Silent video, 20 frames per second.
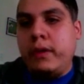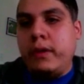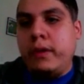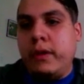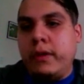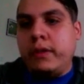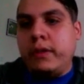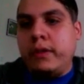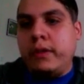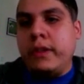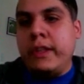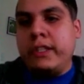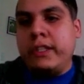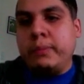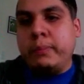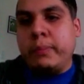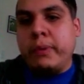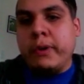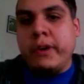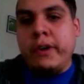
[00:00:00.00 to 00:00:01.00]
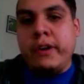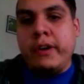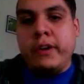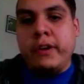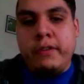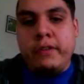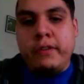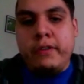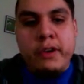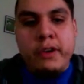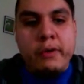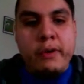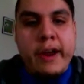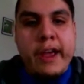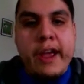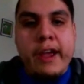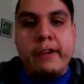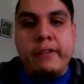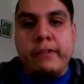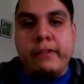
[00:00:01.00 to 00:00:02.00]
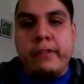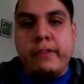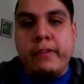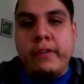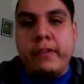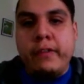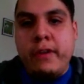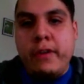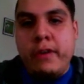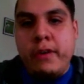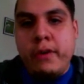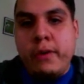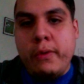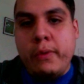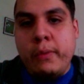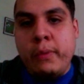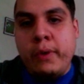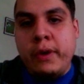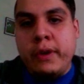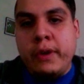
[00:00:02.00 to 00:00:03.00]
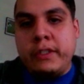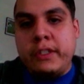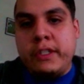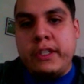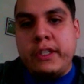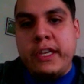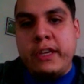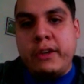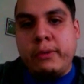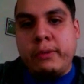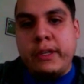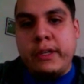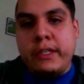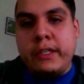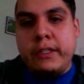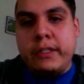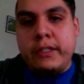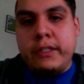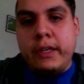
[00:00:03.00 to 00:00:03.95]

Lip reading: this part of the graph was decreasing,